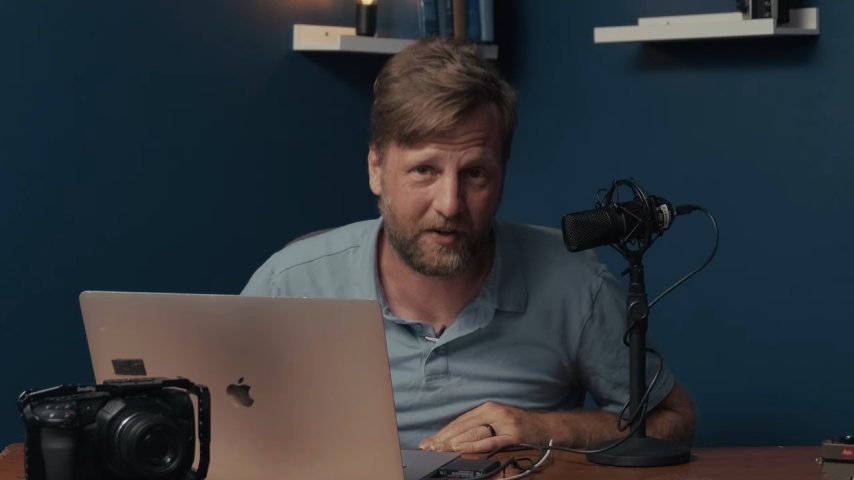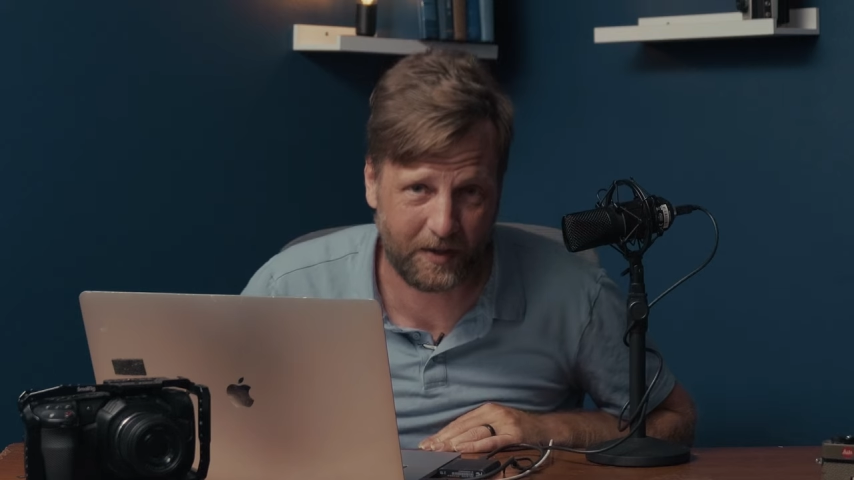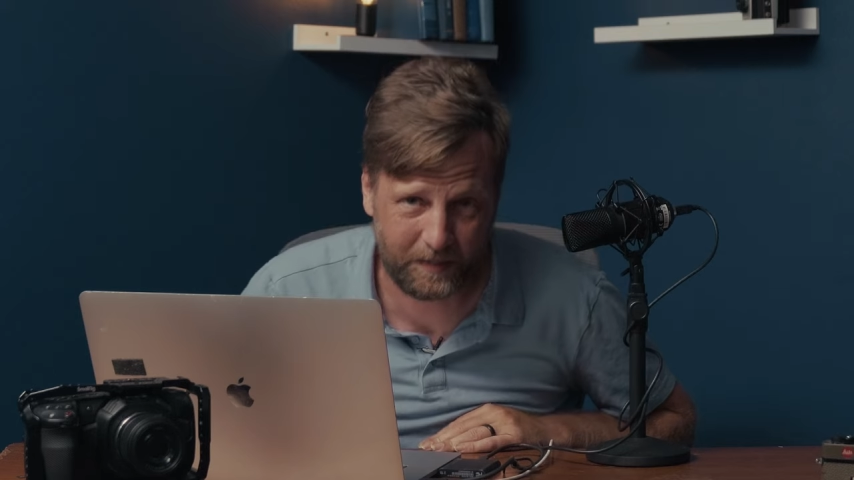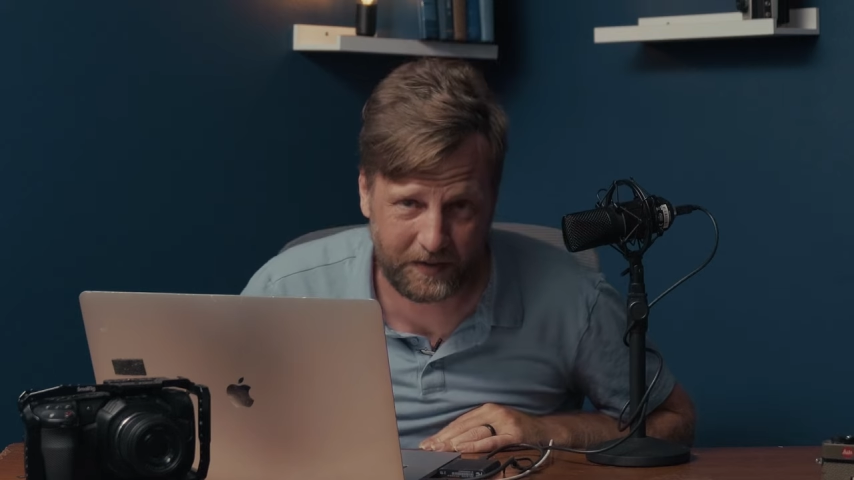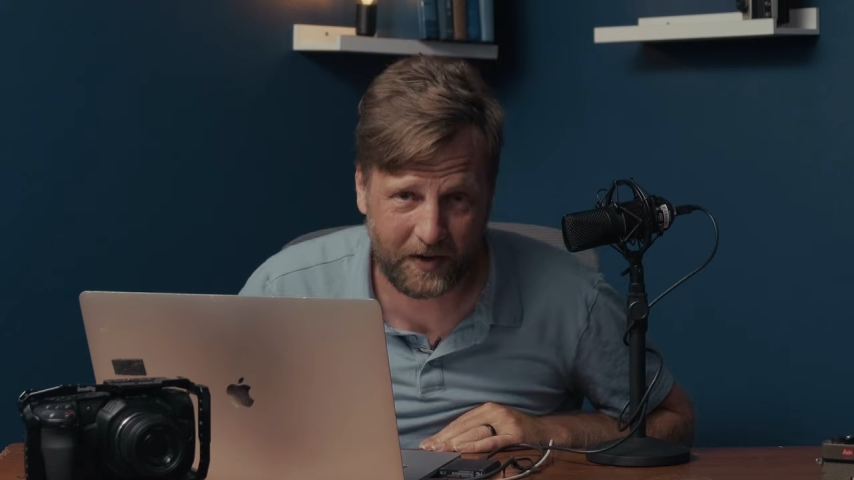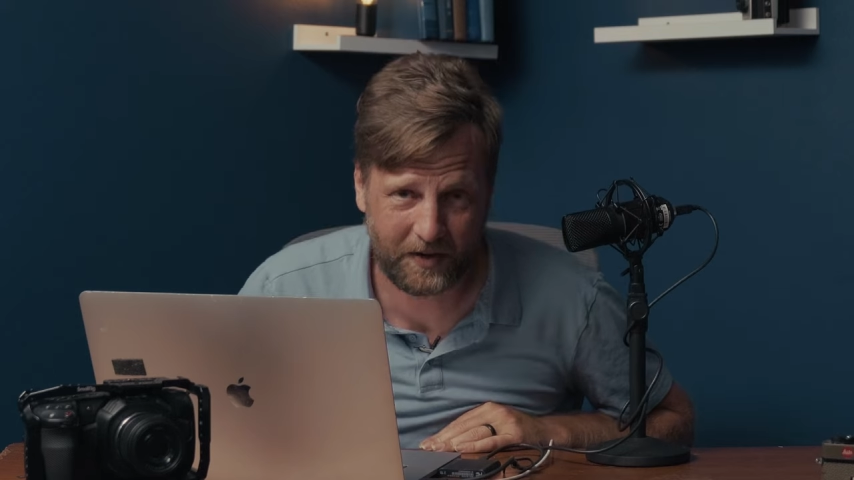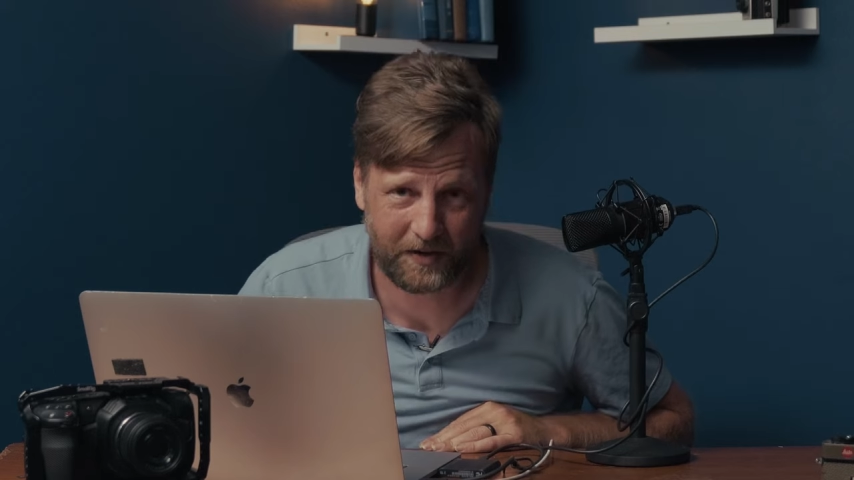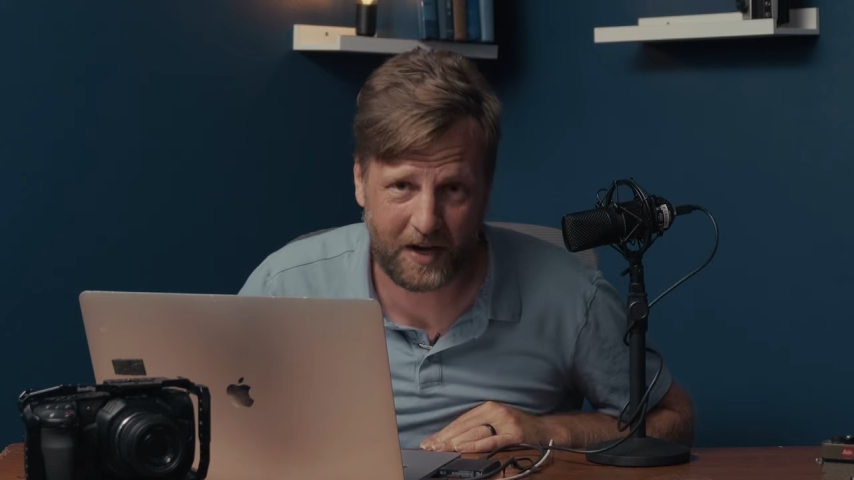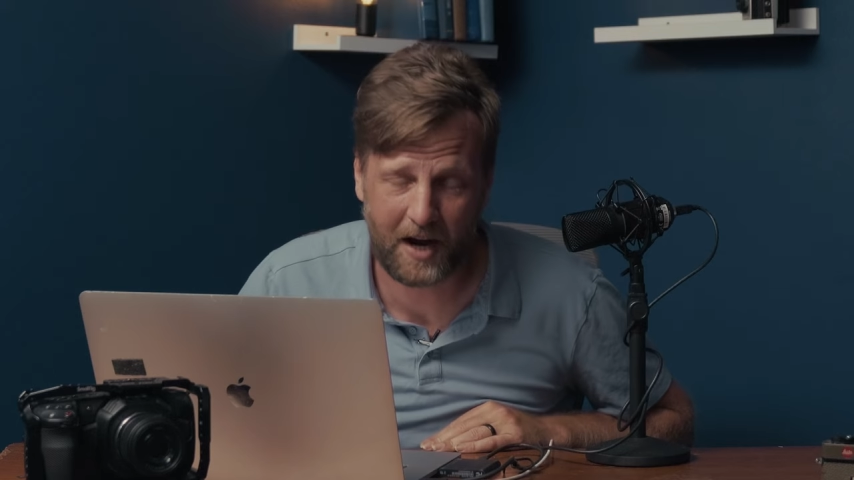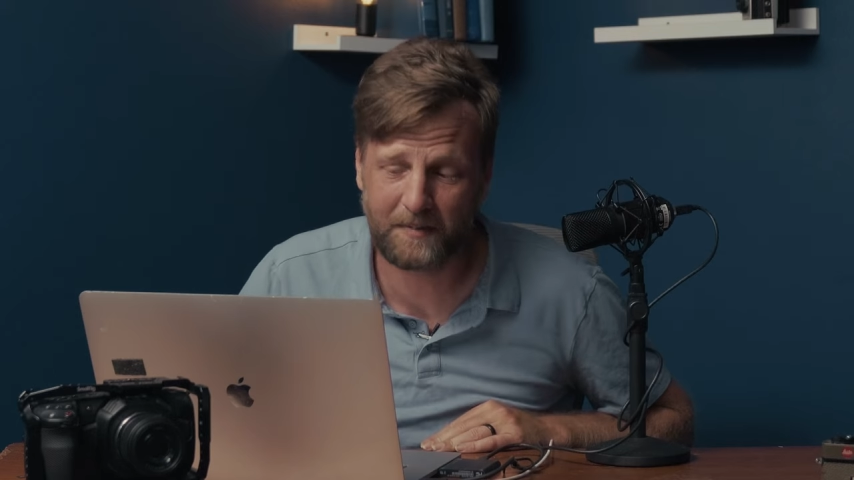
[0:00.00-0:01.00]
clips on your
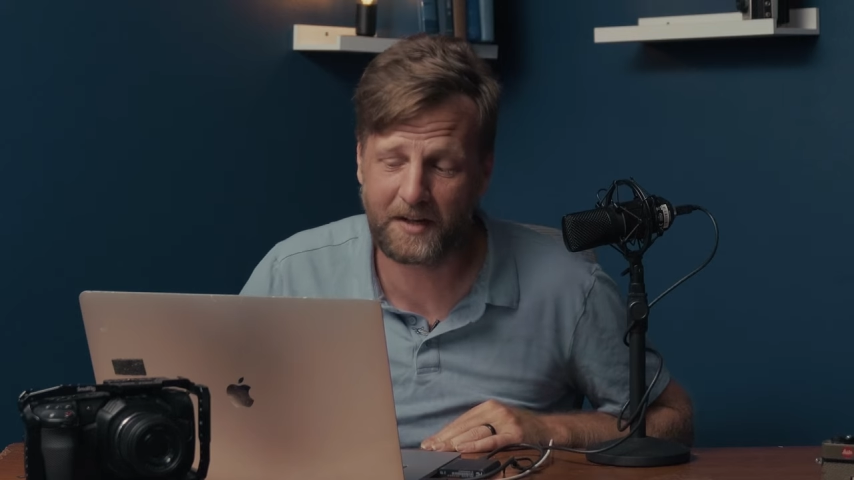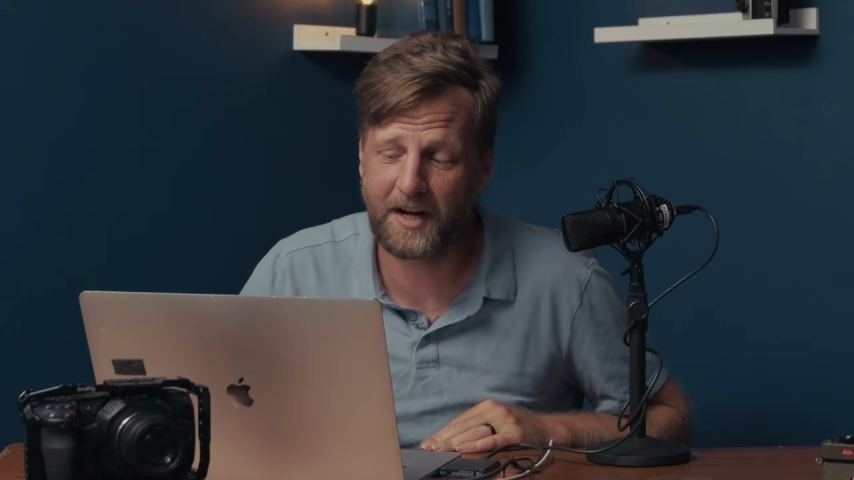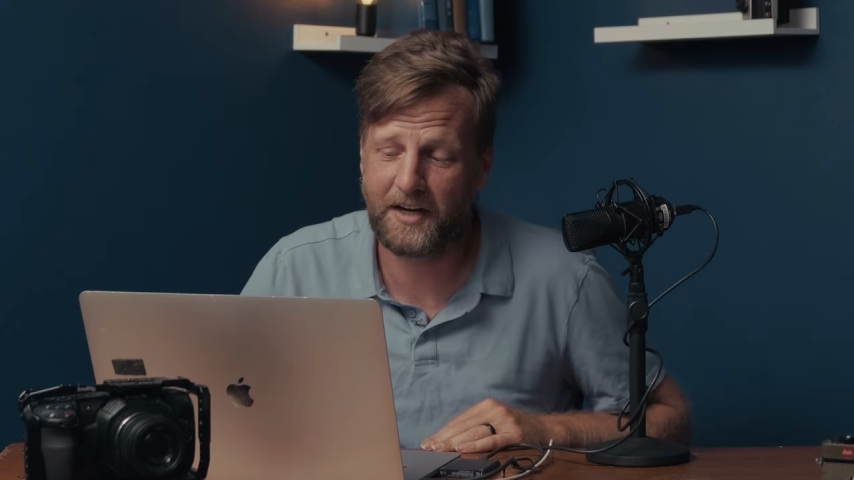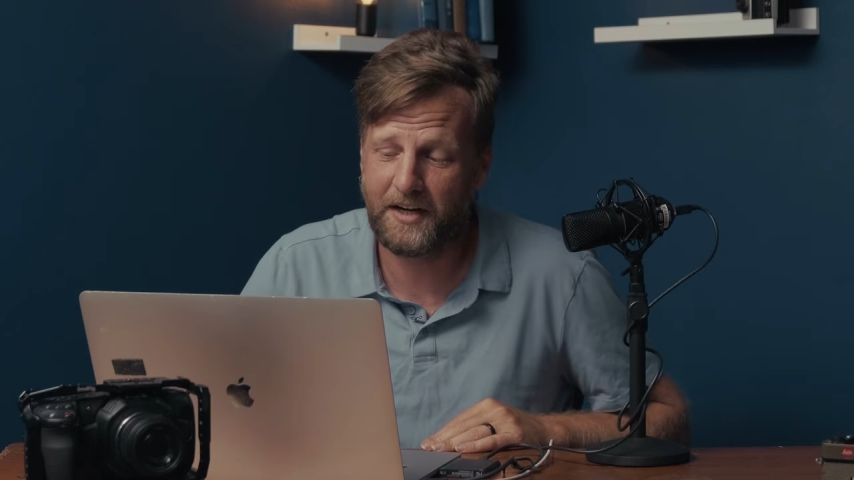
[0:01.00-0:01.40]
timeline